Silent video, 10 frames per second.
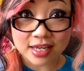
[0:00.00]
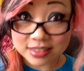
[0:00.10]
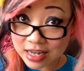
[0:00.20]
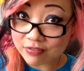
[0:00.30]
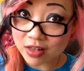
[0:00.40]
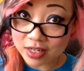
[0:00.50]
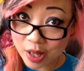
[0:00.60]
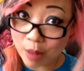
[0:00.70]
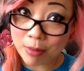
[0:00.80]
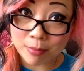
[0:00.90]
I did have a lot of
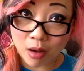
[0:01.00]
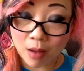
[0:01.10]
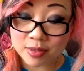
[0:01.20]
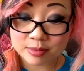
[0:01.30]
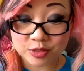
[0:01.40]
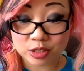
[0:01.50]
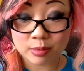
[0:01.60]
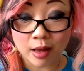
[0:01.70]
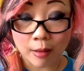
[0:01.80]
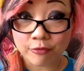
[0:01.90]
help. My mom has been
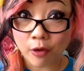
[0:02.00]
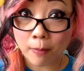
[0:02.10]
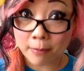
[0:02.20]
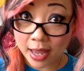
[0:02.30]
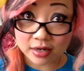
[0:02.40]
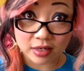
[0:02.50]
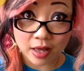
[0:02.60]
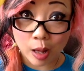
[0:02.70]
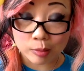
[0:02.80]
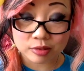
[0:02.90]
super helpful. Amanda
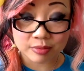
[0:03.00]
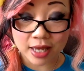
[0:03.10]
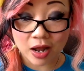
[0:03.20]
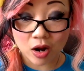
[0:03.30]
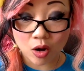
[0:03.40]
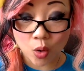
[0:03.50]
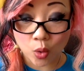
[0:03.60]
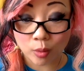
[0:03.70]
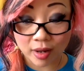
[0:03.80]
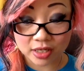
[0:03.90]
helped me out a
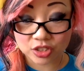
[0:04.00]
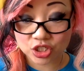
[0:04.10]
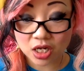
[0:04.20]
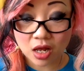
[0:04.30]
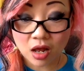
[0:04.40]
whole bunch.